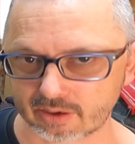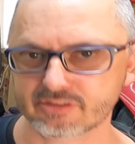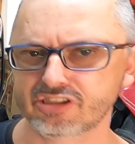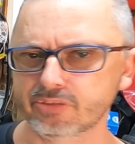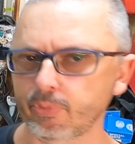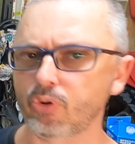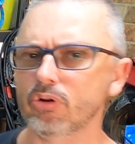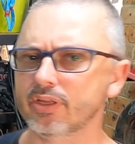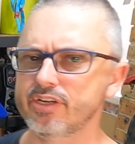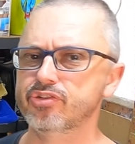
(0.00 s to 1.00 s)
a
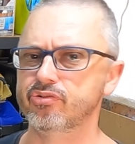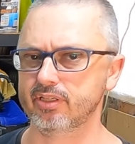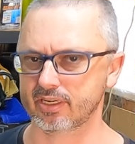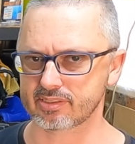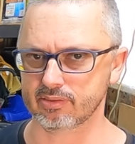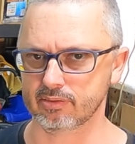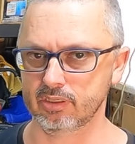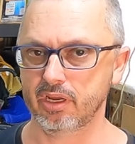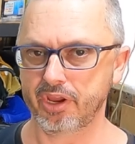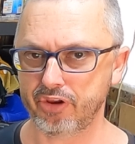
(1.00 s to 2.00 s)
small history lesson,
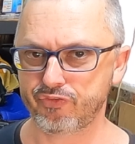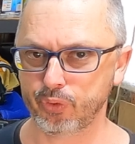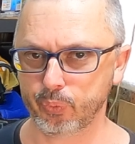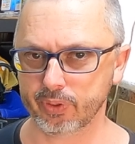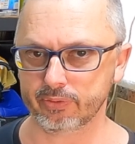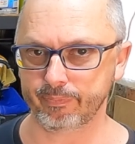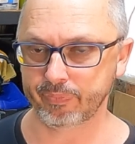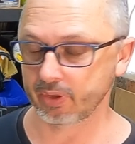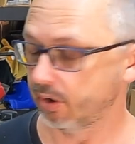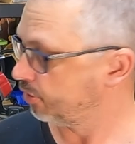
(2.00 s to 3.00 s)
if you will?
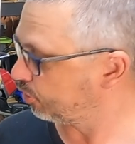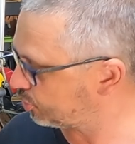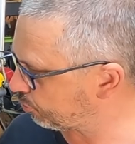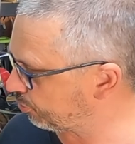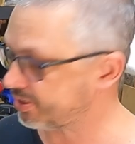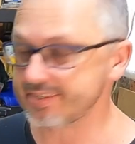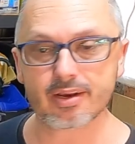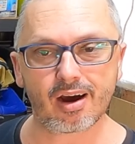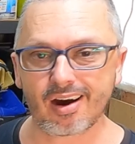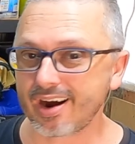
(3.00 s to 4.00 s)
The truth is,
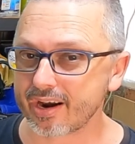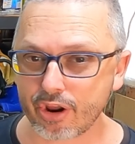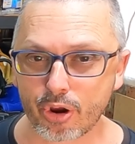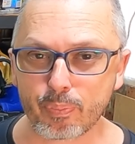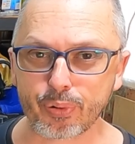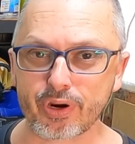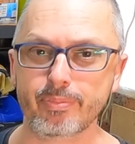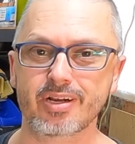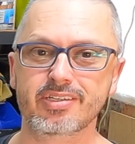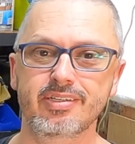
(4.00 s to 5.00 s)
I know pretty
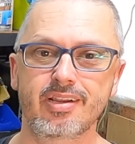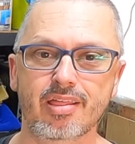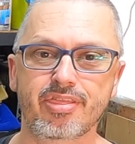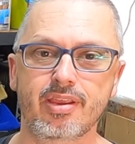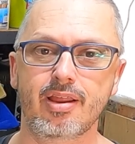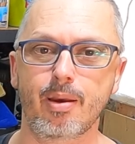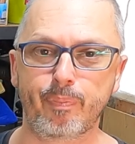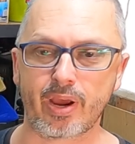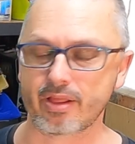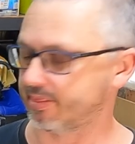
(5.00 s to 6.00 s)
much nothing
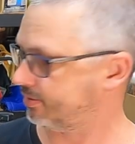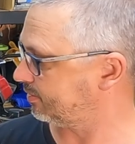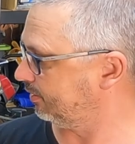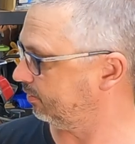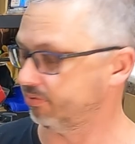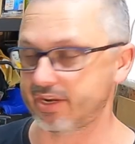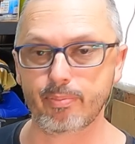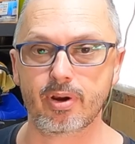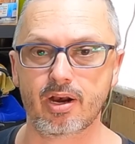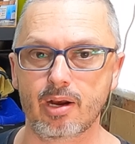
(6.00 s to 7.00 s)
about this little
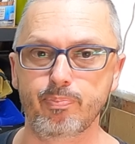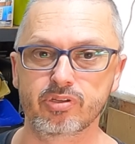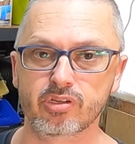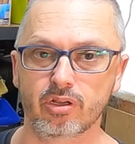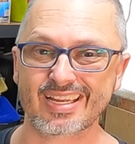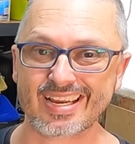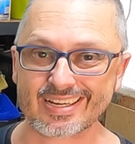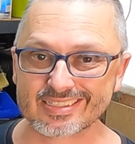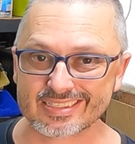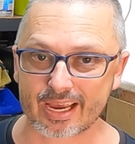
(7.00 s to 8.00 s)
Yamaha Passola,
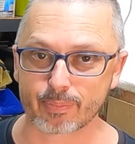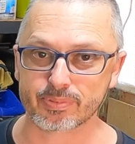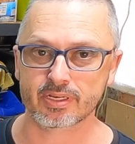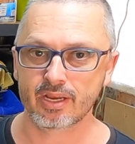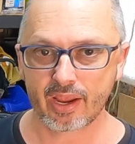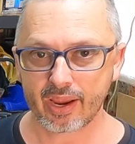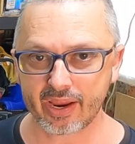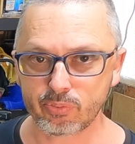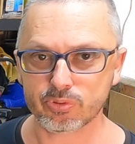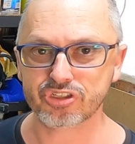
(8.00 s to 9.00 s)
except
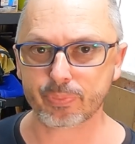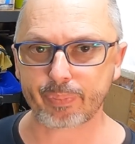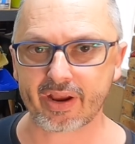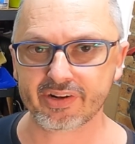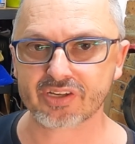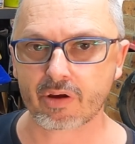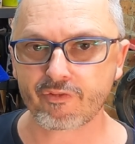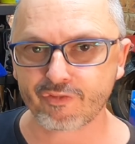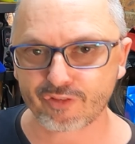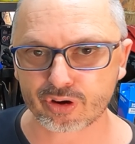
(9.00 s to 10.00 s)
it was Japan's
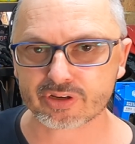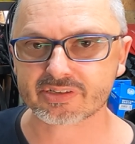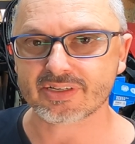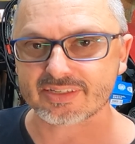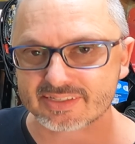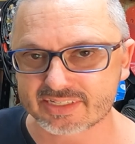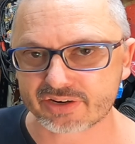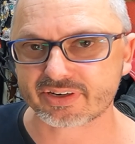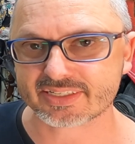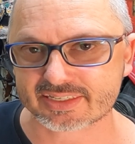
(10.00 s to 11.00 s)
first
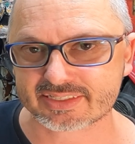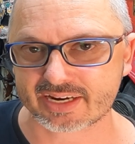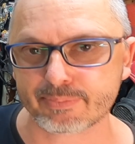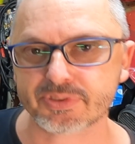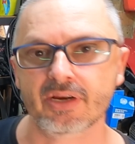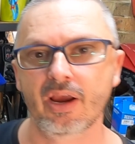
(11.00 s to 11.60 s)
serious attempt